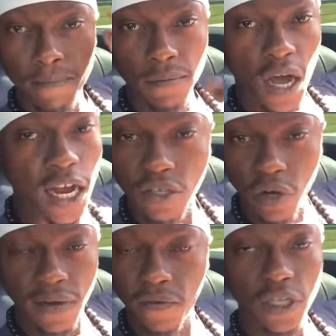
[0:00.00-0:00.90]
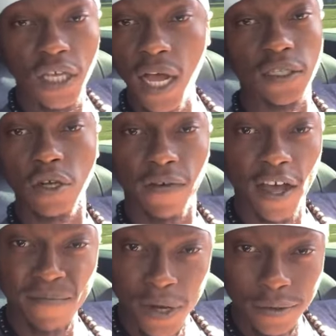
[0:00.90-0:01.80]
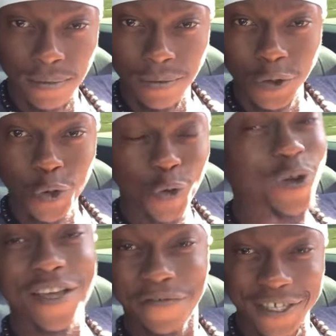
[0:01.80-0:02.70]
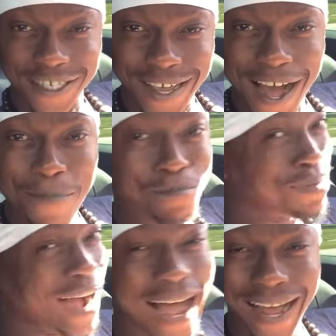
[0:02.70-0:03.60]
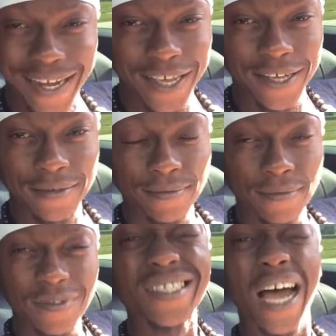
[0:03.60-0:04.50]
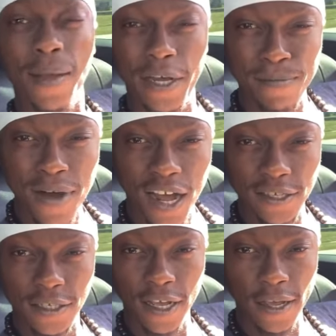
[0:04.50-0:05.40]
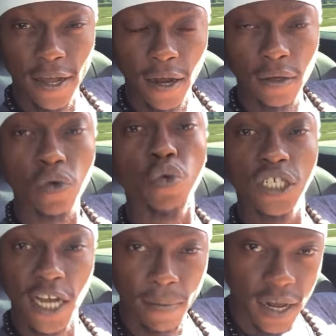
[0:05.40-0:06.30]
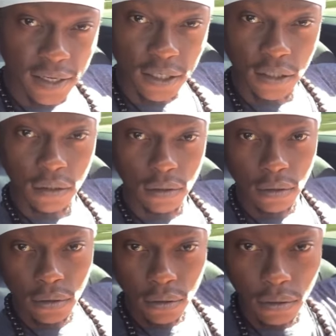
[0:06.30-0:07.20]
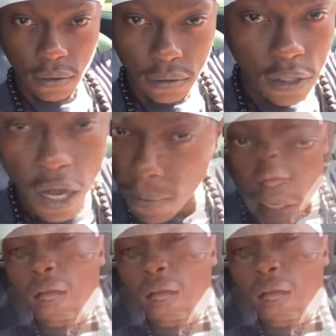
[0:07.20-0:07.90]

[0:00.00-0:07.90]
Ungrateful can't survive, man. We live to see a ball, eh? Time of the master, here. Yeah? Would you bless? No, man.